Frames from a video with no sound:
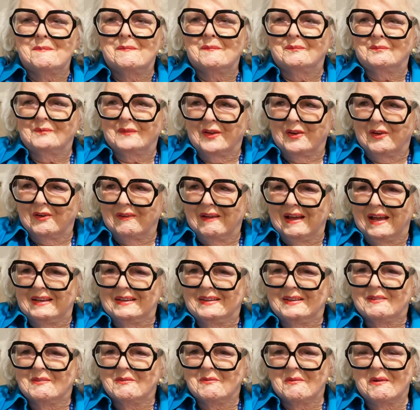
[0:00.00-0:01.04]
All right.
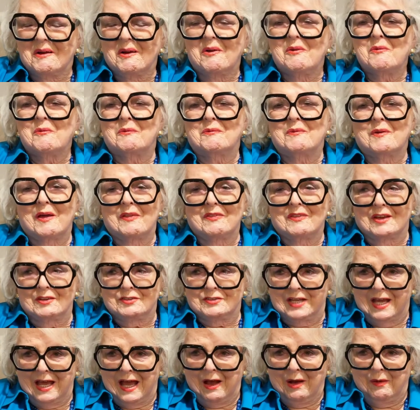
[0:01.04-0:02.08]
Well,
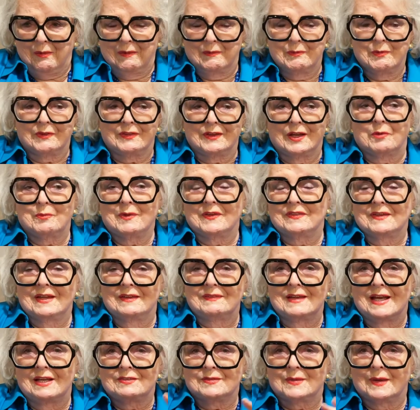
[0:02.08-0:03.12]
we were there, but then I
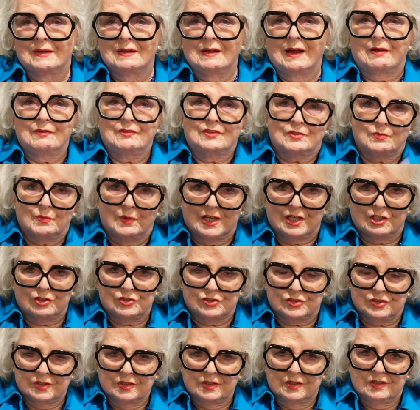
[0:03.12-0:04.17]
switched.
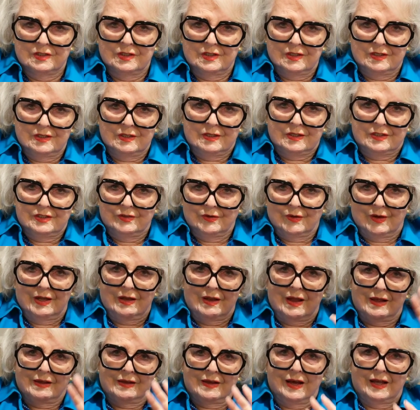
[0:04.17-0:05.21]
You know, I
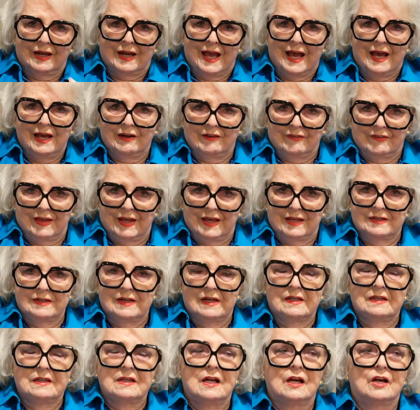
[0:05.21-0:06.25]
got out of that.
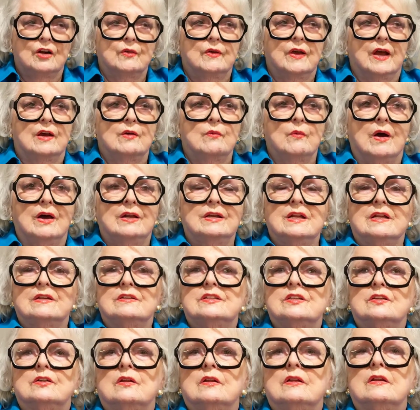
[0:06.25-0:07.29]
Okay, it wasn't
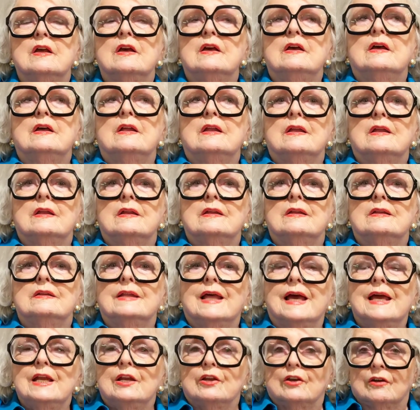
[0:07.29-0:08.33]
until
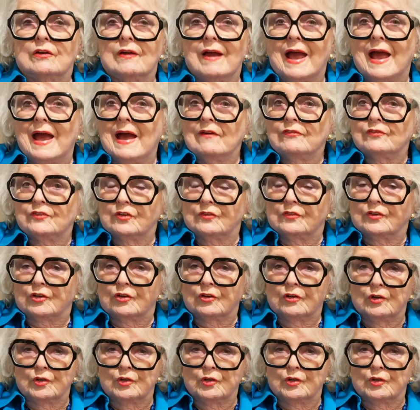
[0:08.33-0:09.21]
later, after the girls were